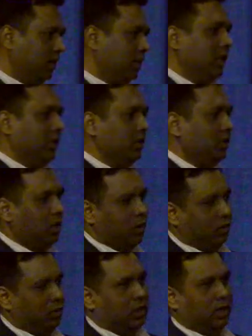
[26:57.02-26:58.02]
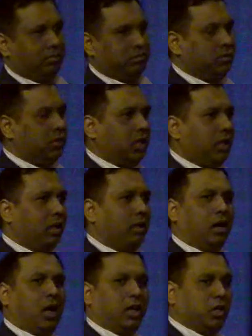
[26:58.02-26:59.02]
Yeah, so the
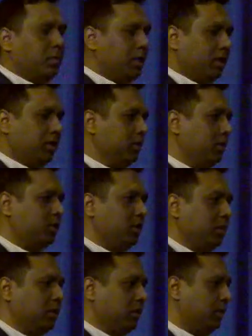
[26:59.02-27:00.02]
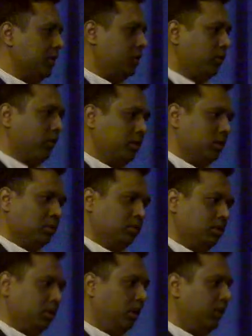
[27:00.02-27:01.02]
automated system is the best way to
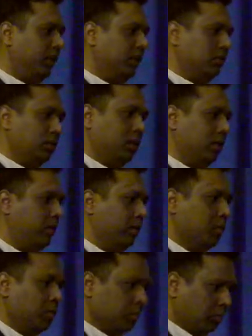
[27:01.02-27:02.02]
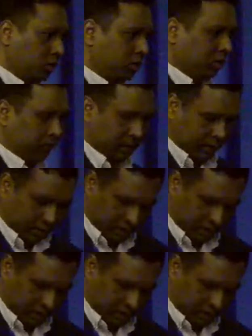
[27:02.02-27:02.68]
deal with. It removes most of the